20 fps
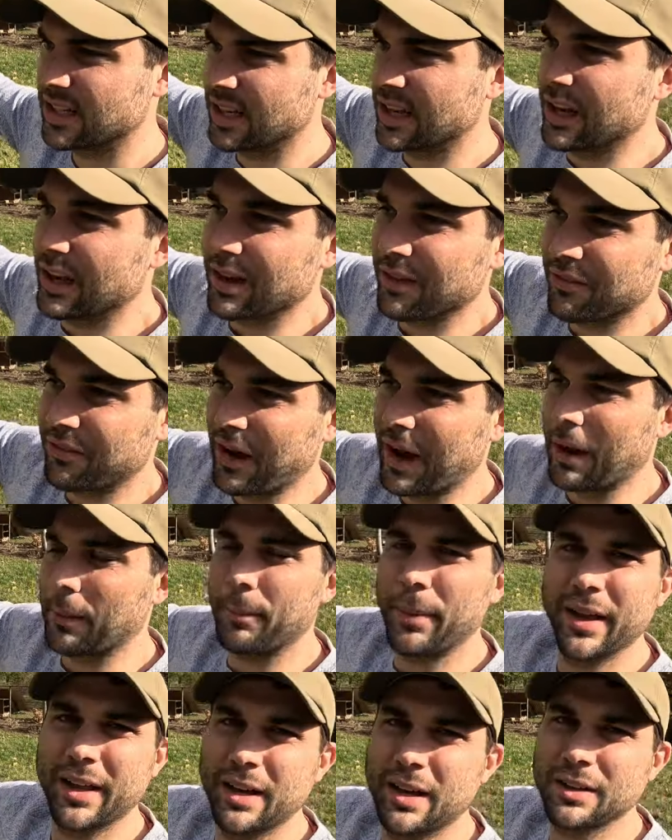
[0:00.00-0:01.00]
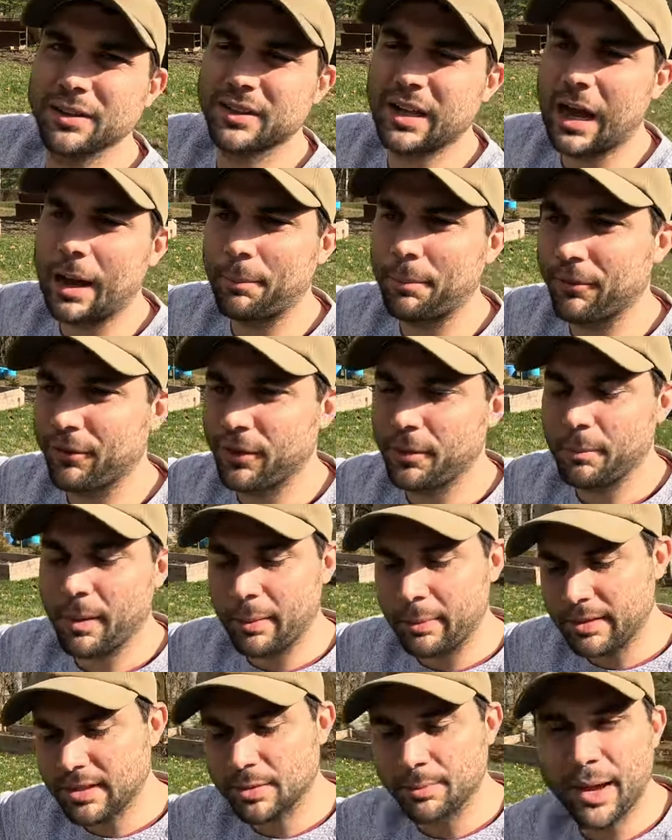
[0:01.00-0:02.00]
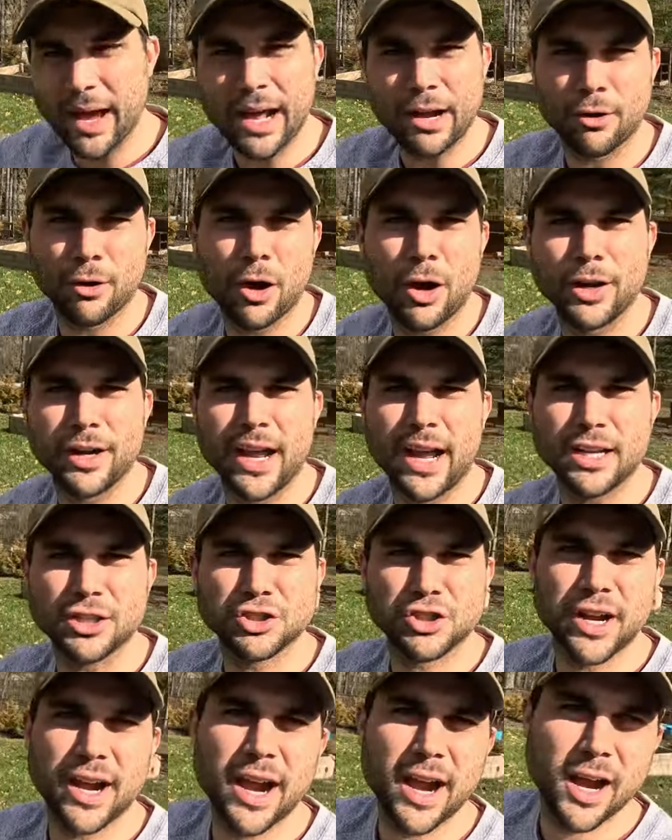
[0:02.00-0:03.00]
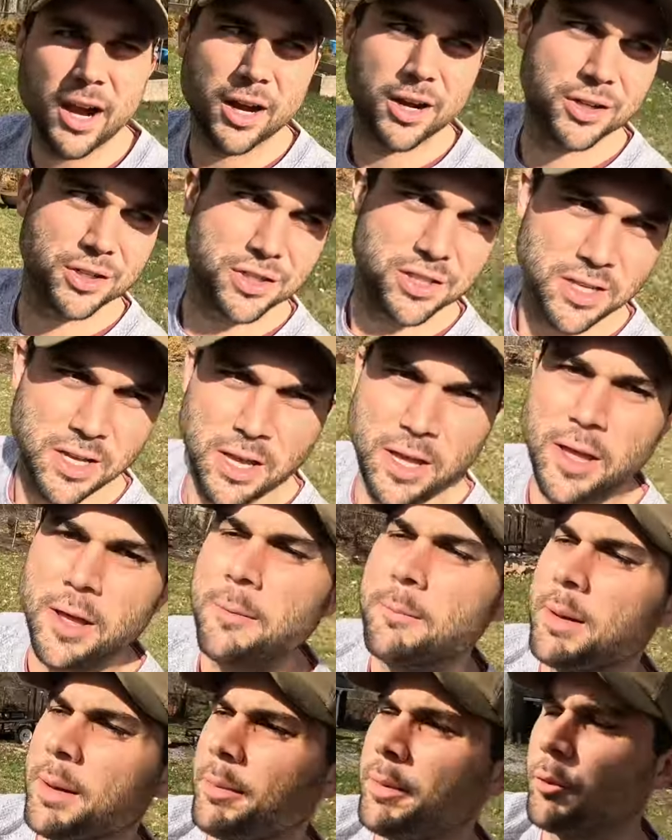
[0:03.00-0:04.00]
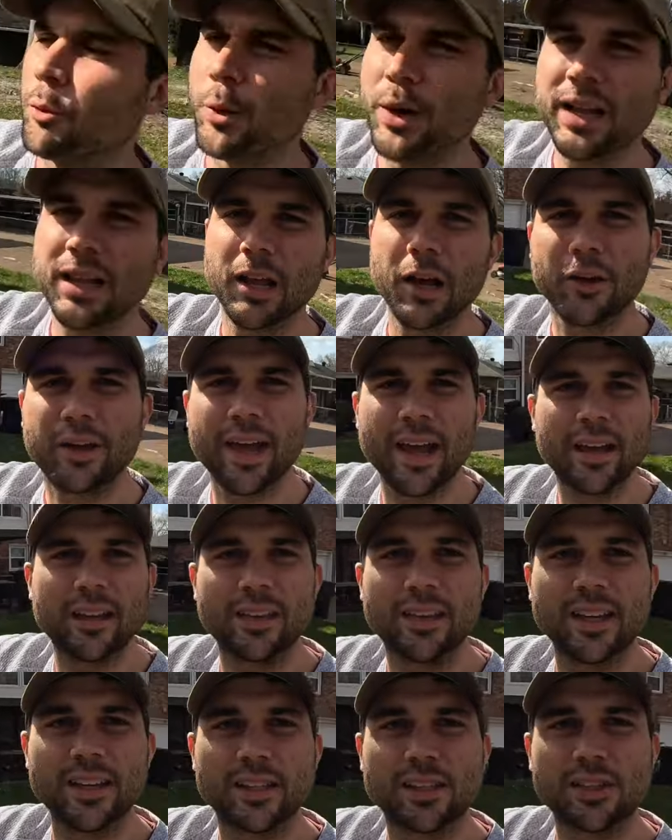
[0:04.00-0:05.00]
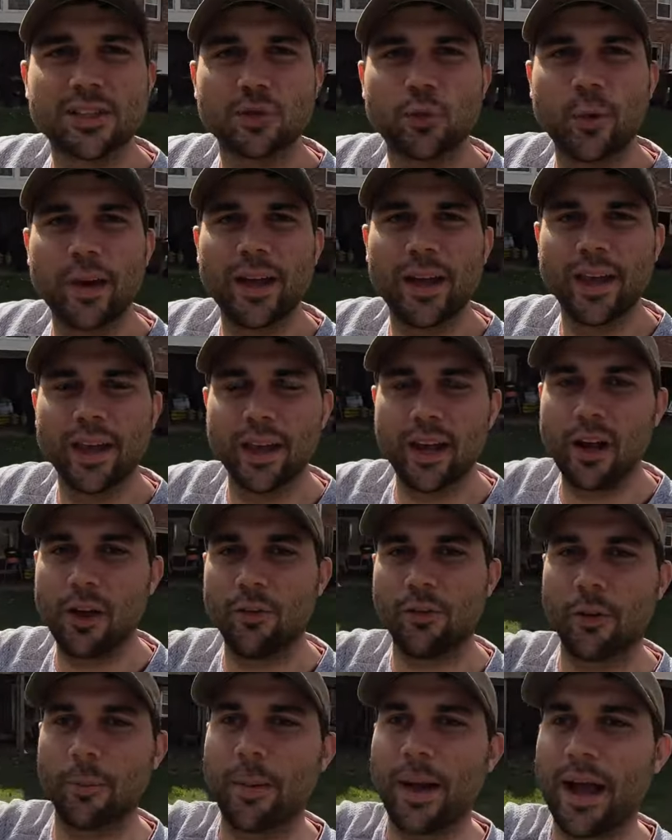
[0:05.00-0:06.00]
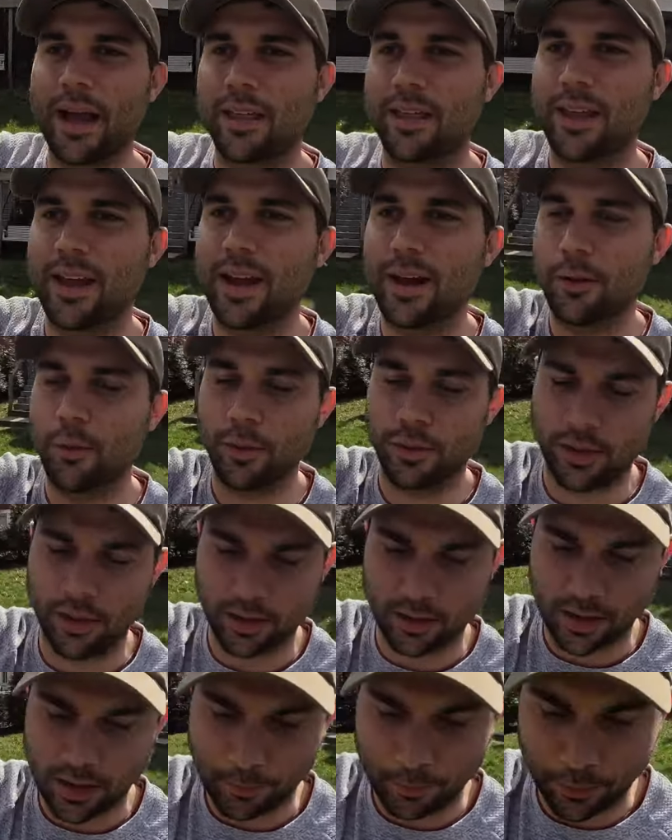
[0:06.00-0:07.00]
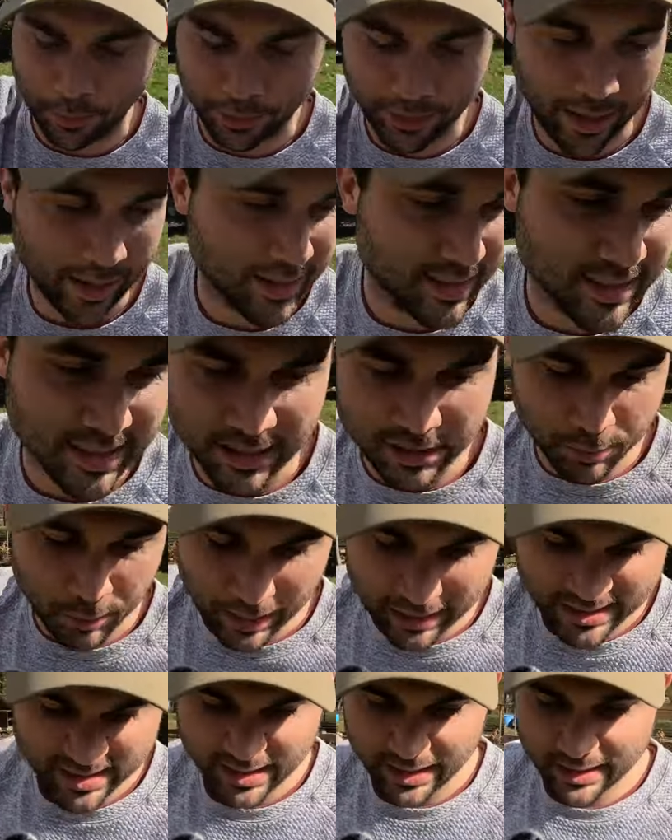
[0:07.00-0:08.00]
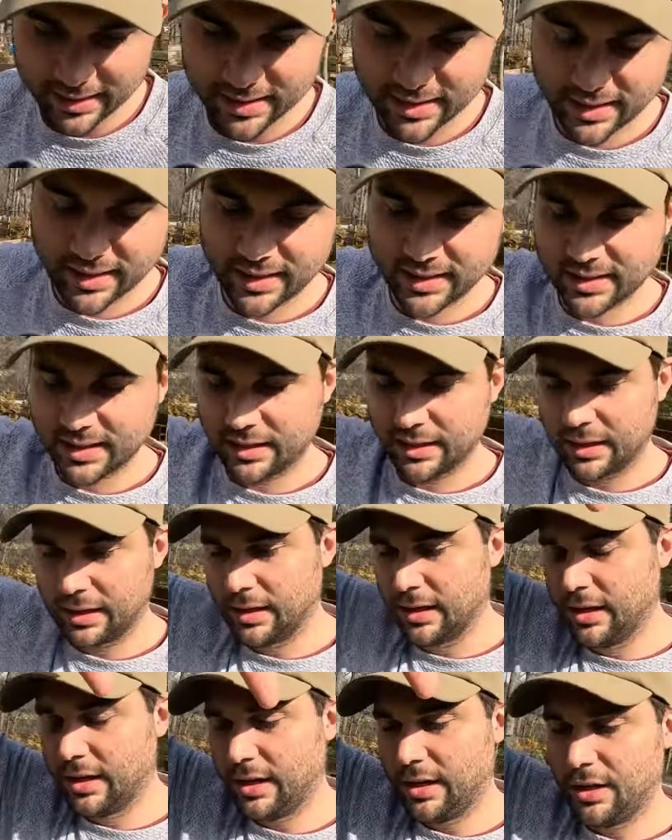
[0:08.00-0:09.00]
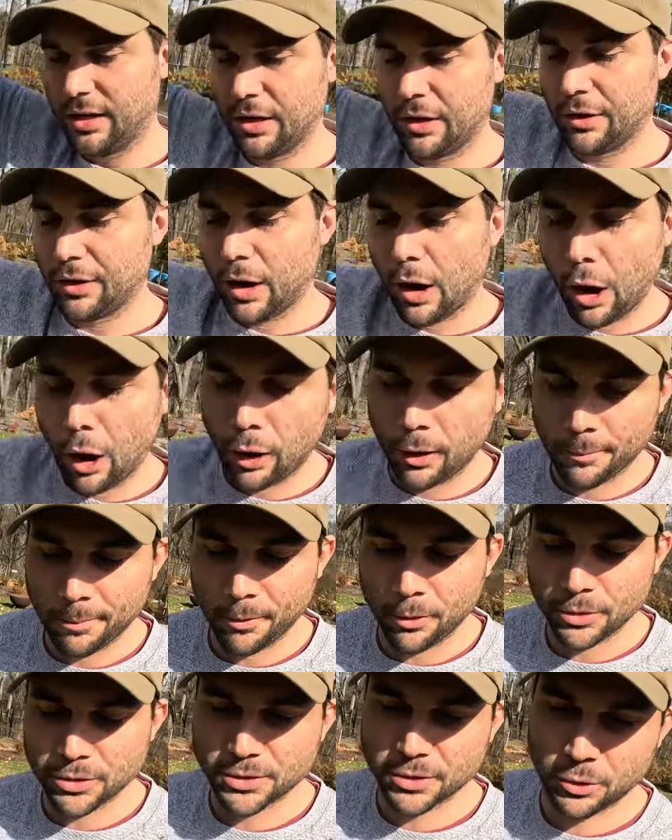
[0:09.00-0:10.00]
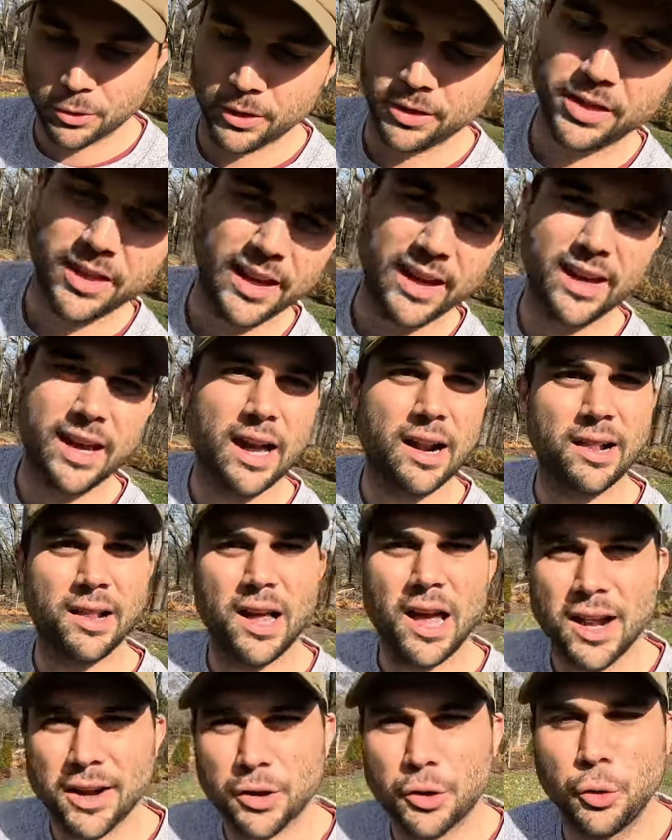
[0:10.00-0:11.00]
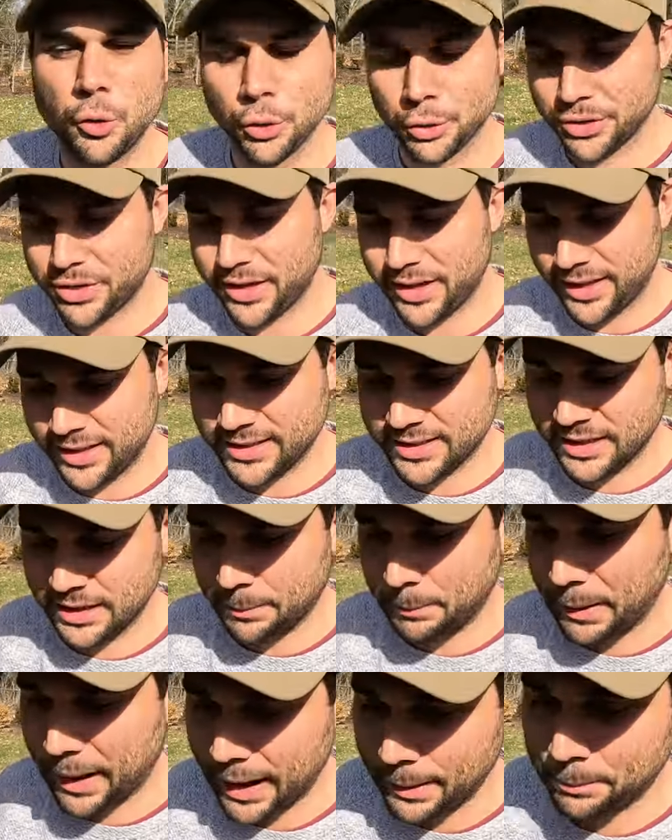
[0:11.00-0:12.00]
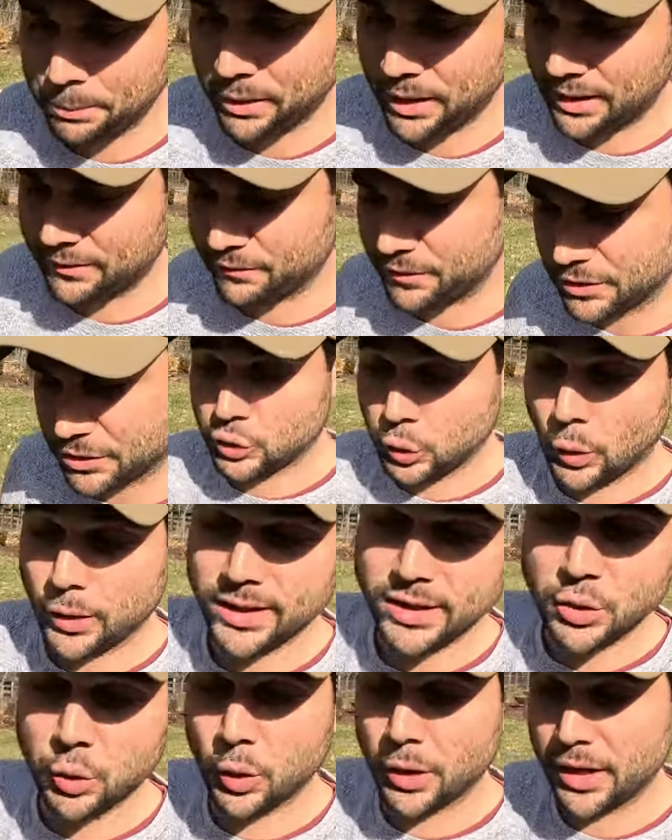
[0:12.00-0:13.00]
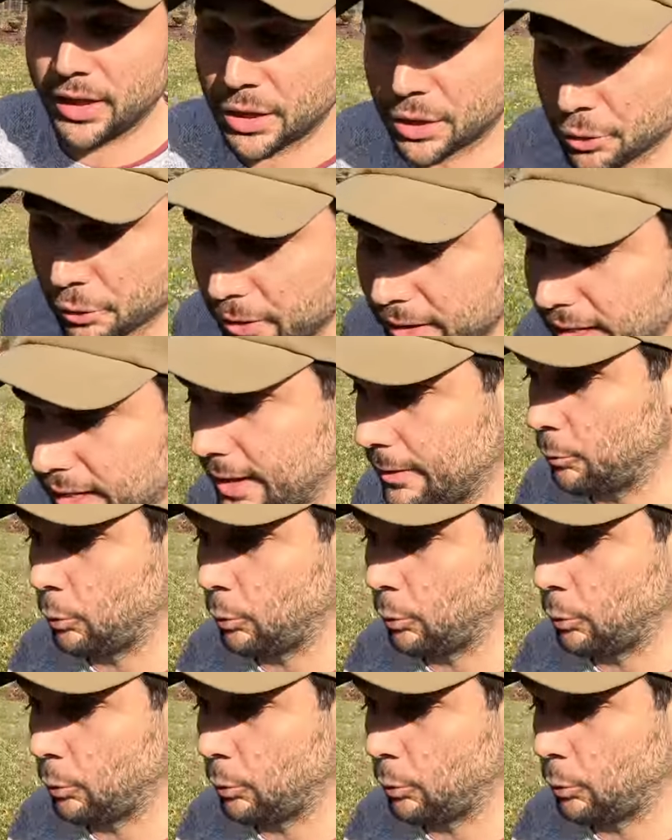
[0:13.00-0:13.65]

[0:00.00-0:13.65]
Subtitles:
fire pit on top of it, maybe some Adirondack chairs, maybe relocate this swing over back there with a couple like 6x6s and, you know, an arbor sort of thing. Got a lot of cool things in the pipeline for 2023.